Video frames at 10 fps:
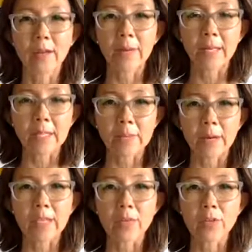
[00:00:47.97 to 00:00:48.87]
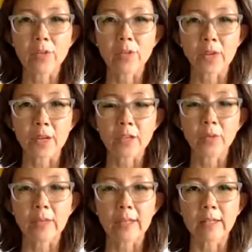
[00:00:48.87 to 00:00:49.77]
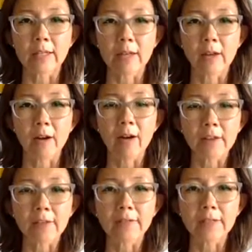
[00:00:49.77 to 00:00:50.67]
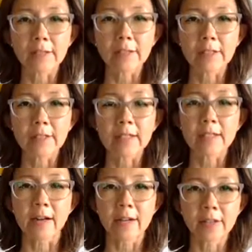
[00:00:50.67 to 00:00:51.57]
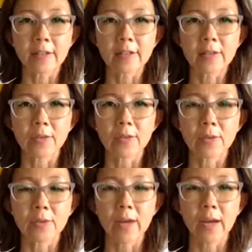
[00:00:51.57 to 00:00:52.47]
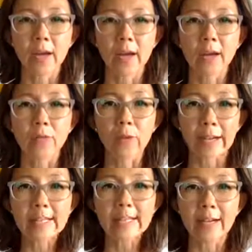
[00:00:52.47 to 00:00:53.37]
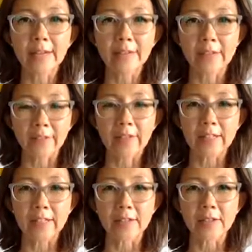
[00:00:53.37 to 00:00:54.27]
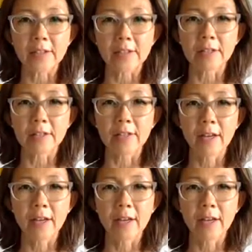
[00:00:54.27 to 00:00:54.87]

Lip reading: express with genuine, heartfelt desire to reconcile 70 years of